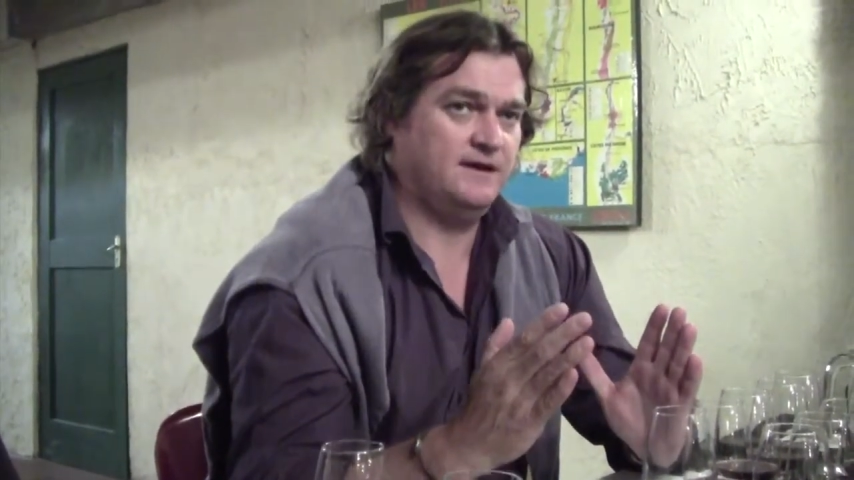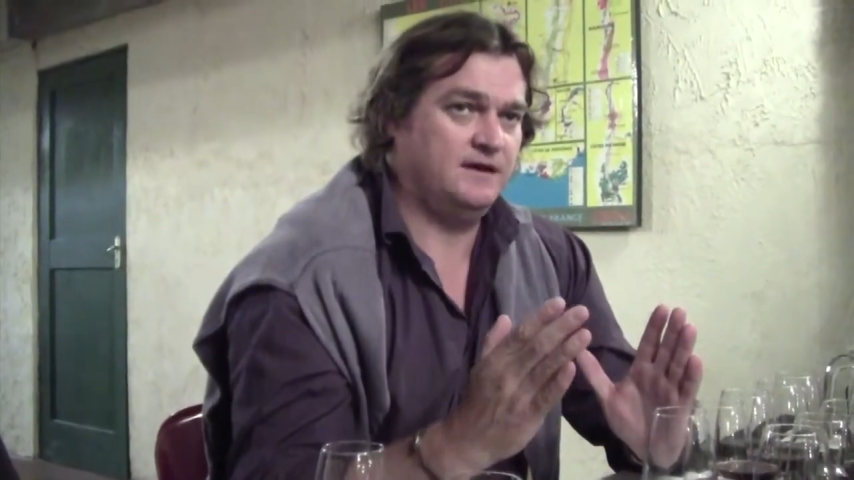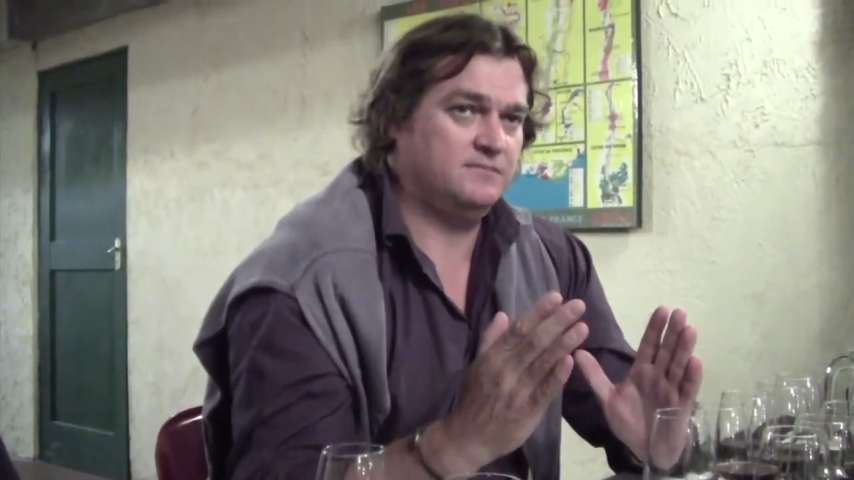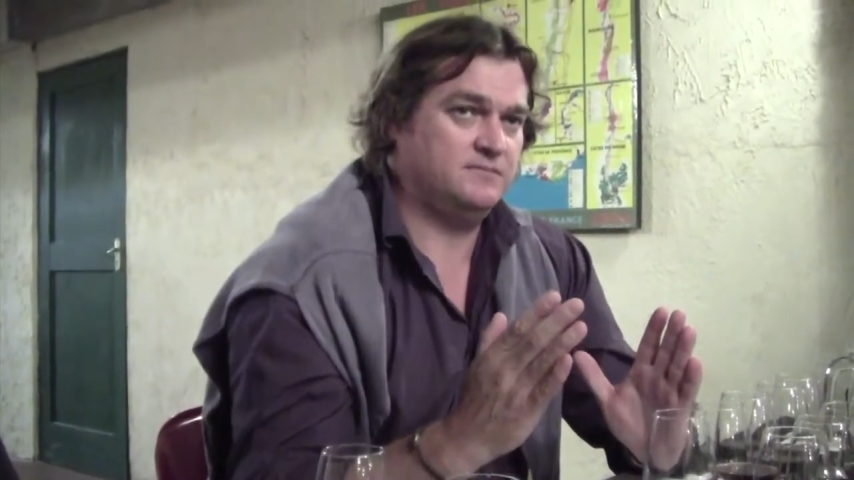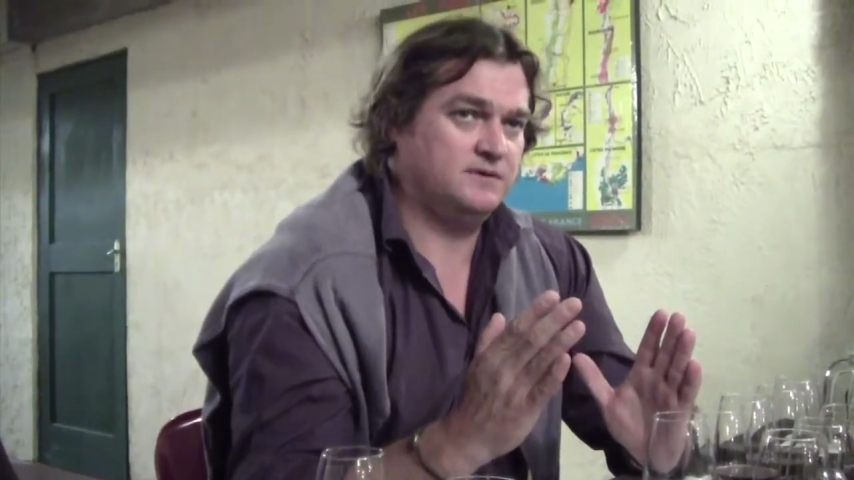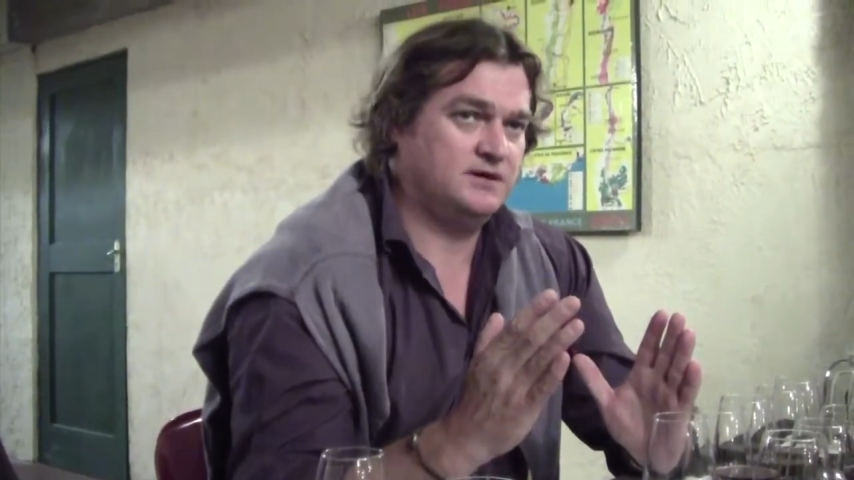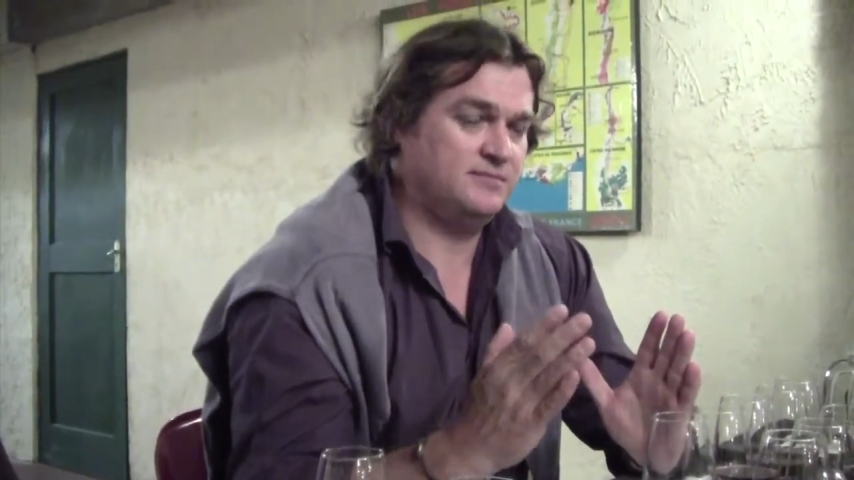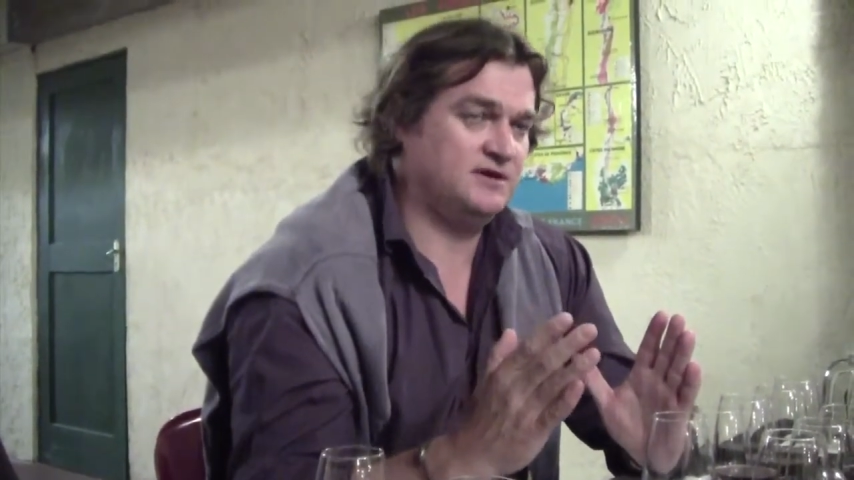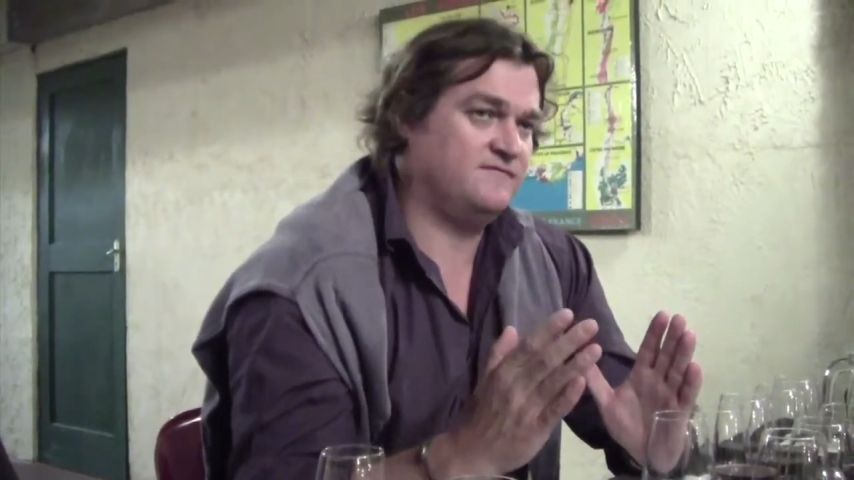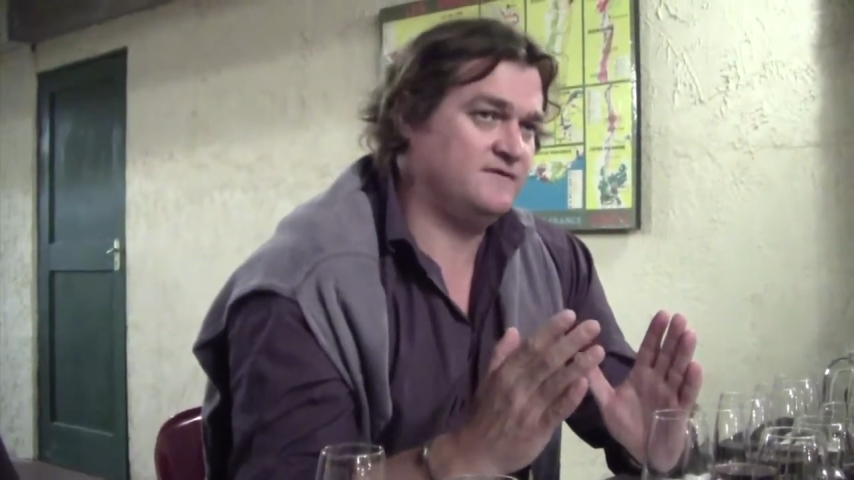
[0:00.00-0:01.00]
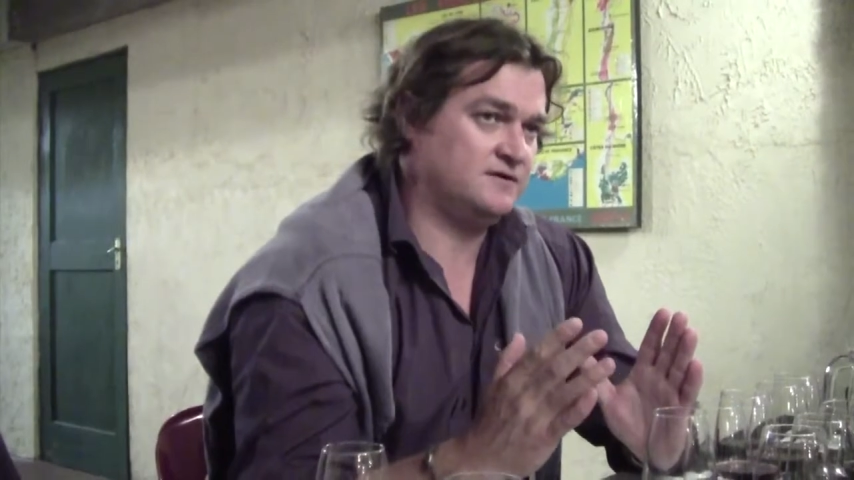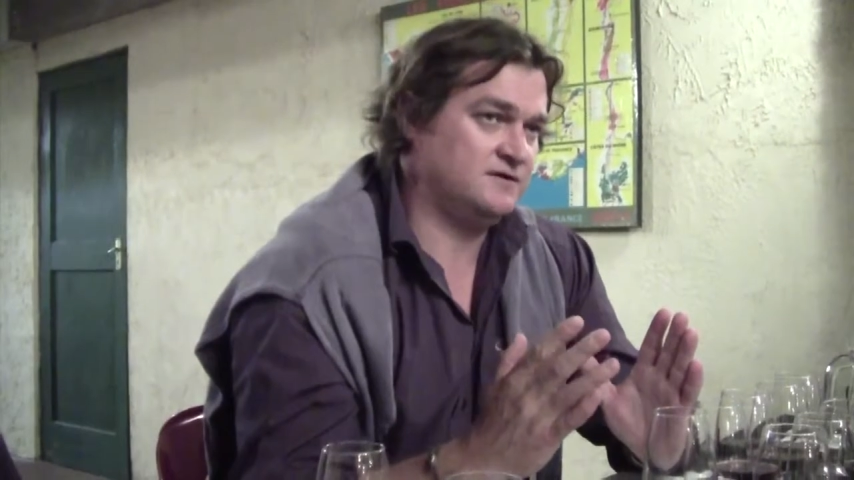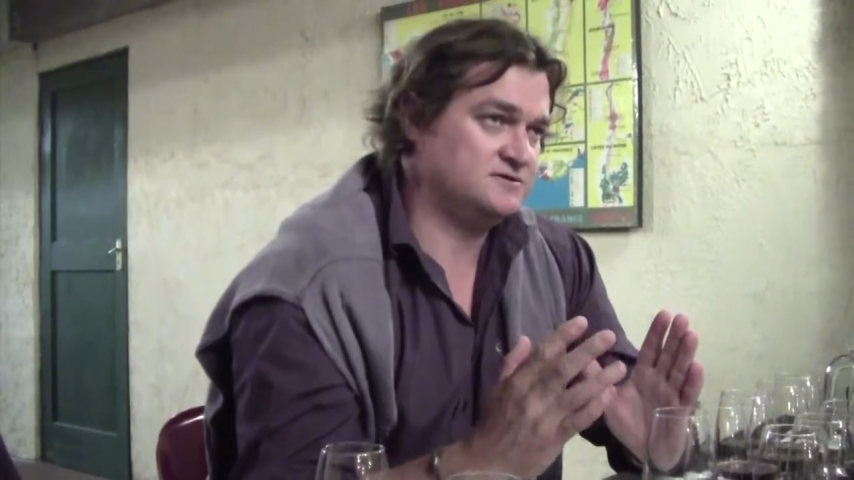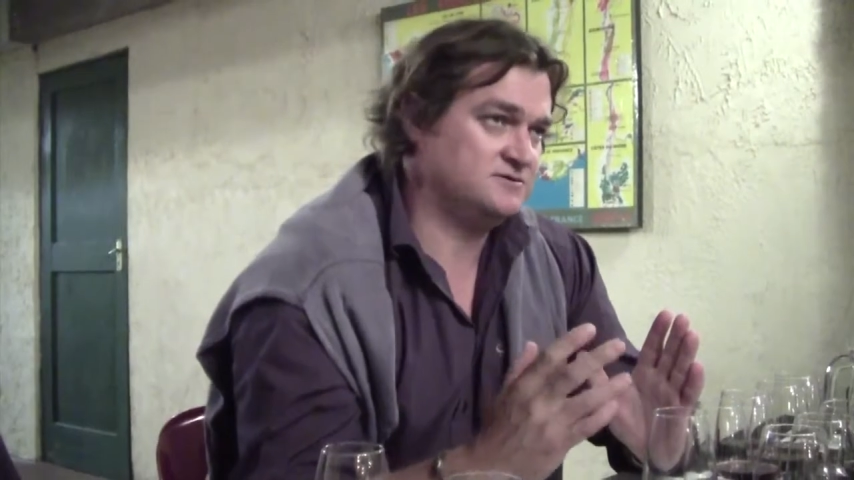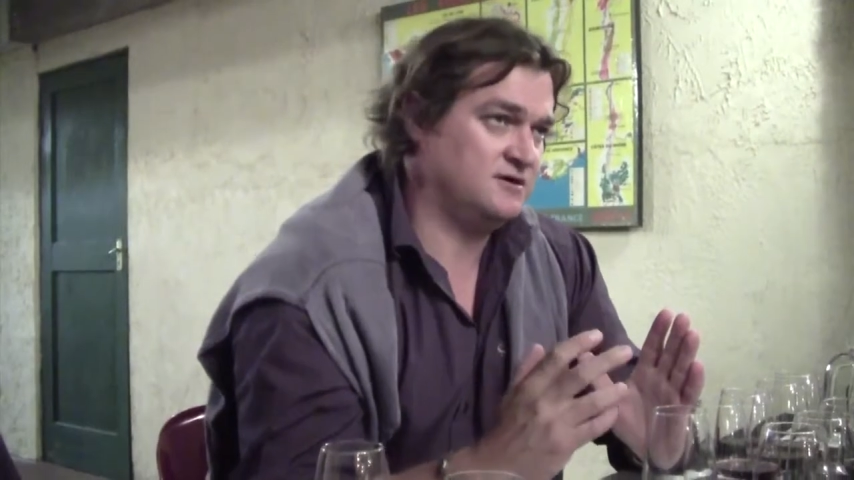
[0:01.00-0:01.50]
And Cabernet Franc
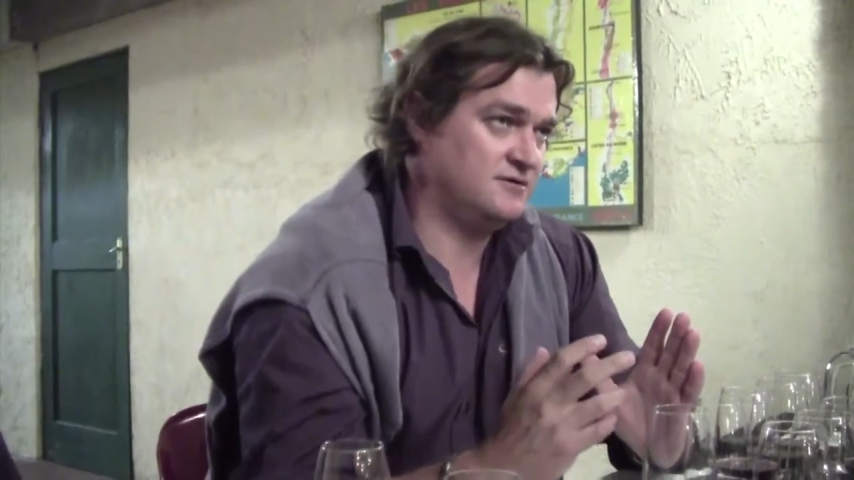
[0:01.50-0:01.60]
doesn't